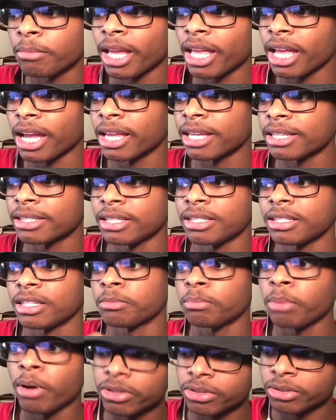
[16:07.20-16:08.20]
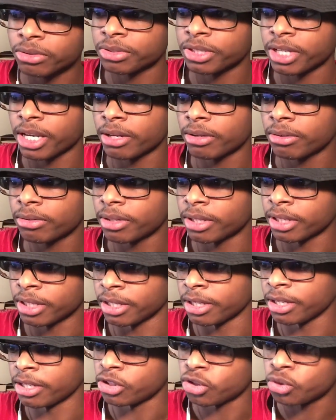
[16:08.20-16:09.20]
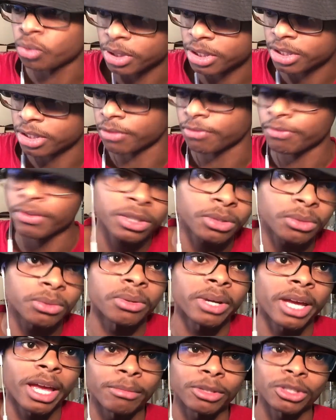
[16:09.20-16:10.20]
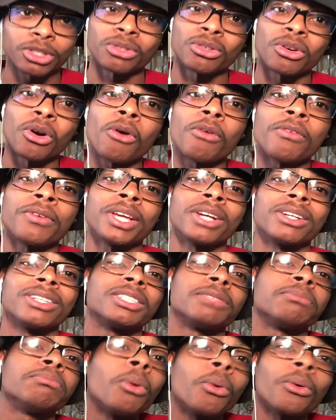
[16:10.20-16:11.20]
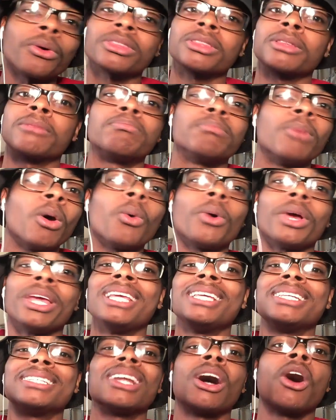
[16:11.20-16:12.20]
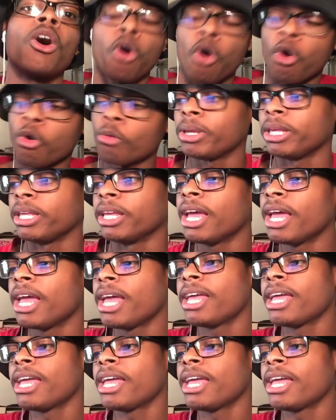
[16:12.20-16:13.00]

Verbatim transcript: Young Mike. I guess that's his personal channel. And then his Twitch is Physical Gamer. So go over there and support the boy. He's the homie.